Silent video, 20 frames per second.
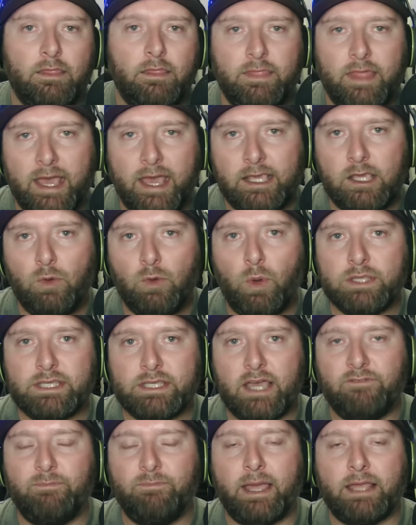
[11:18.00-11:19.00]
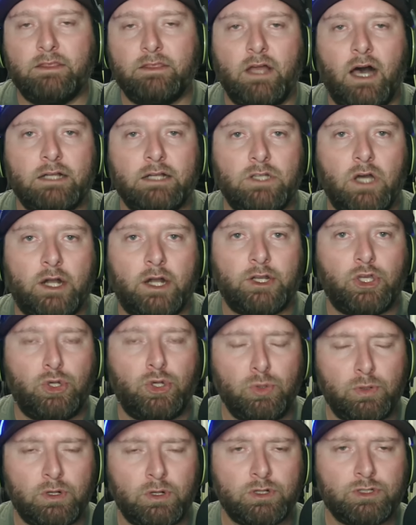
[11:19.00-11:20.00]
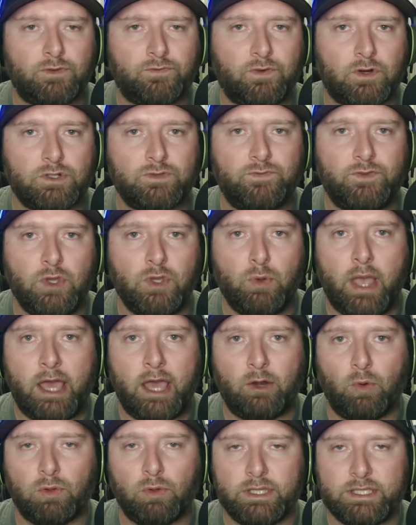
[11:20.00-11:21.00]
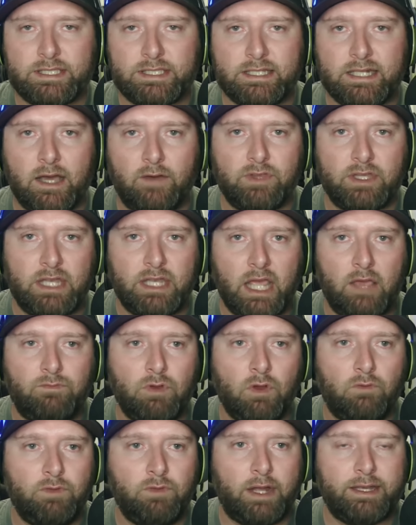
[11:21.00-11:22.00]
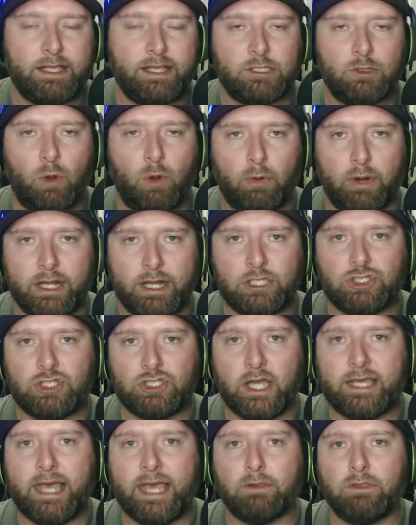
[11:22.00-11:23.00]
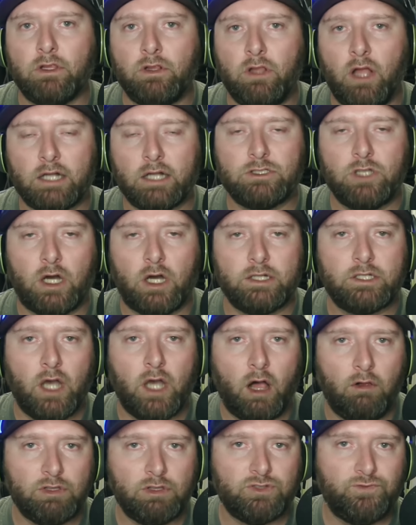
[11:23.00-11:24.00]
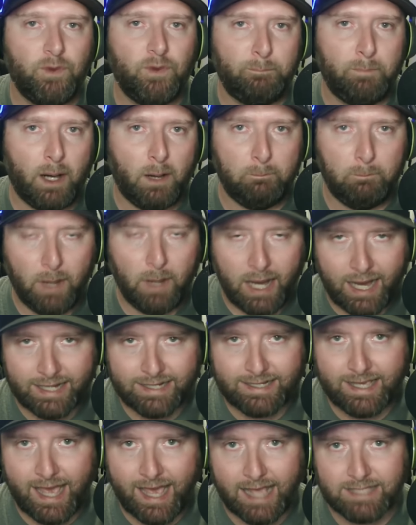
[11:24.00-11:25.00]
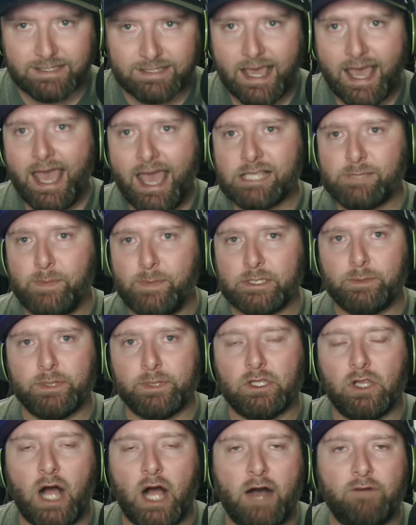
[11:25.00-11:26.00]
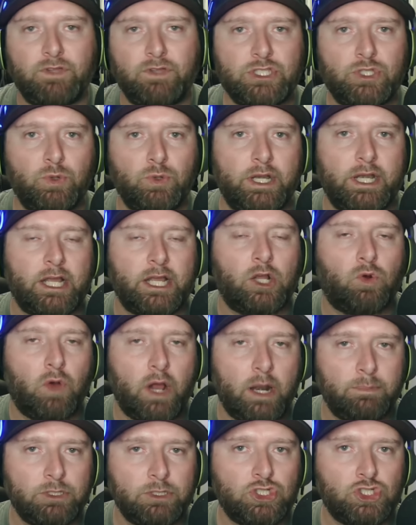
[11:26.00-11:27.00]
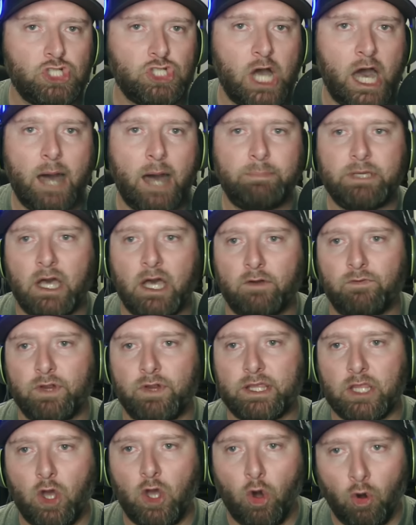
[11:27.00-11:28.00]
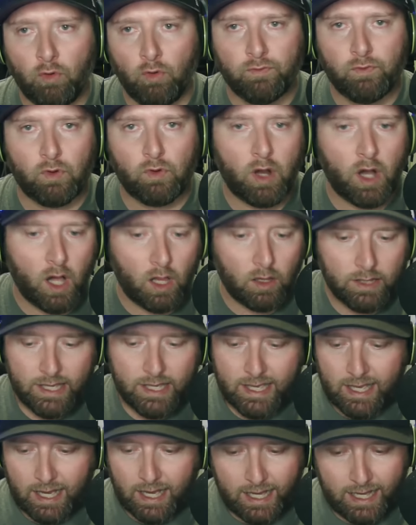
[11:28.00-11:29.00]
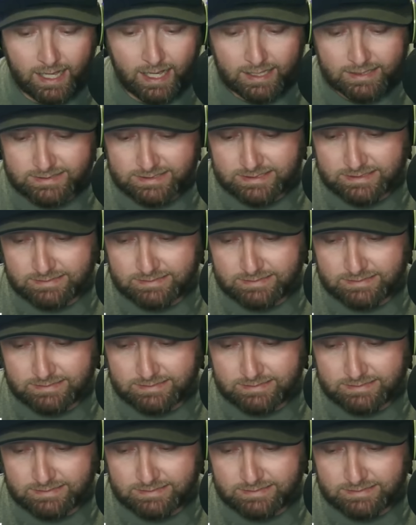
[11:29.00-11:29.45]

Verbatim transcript: Thank you once again for making Locked On Cougars your first view and or listen of the day. If you have not done so already, check out the Locked On College Football podcast. Spencer McLaughlin's doing an incredible job covering the overall uh,